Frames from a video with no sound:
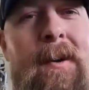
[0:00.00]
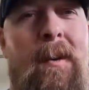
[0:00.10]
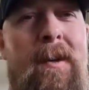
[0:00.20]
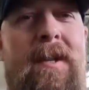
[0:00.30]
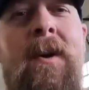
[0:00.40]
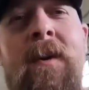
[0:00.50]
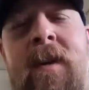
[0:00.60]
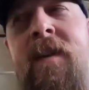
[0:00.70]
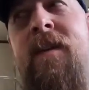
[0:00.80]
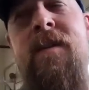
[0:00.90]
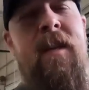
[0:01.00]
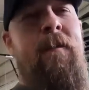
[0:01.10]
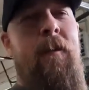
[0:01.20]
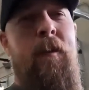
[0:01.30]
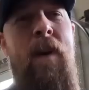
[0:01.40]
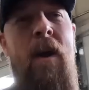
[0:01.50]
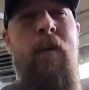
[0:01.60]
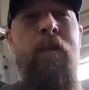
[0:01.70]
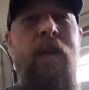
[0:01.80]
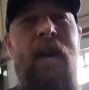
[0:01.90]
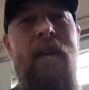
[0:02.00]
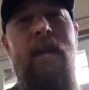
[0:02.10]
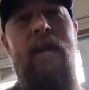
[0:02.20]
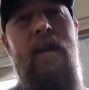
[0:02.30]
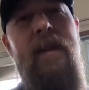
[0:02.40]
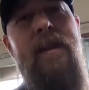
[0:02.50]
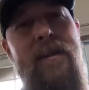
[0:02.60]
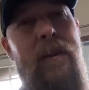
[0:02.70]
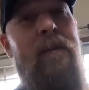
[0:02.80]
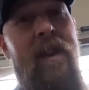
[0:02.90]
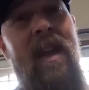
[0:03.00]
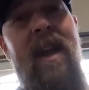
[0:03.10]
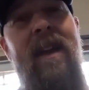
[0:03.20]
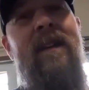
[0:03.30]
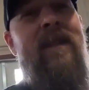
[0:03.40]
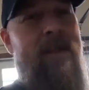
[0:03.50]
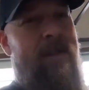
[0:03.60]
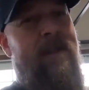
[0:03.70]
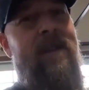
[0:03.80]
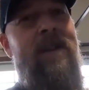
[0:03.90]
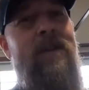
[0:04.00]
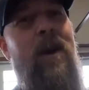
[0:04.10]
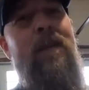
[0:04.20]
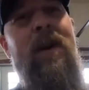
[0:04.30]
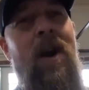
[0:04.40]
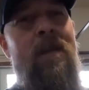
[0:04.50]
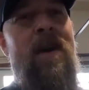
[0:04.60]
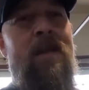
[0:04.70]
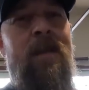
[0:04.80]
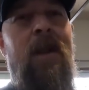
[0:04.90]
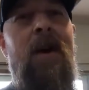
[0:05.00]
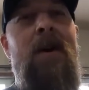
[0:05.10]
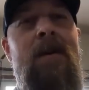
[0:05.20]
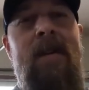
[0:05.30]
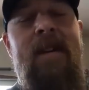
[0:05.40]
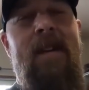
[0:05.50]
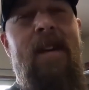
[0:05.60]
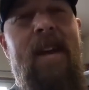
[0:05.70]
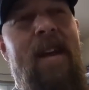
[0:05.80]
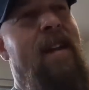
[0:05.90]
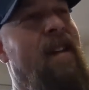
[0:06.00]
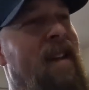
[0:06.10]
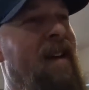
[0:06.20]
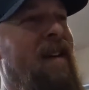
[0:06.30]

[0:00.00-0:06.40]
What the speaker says: what's going in this thing for a power plant. So if you can, drop a comment below, and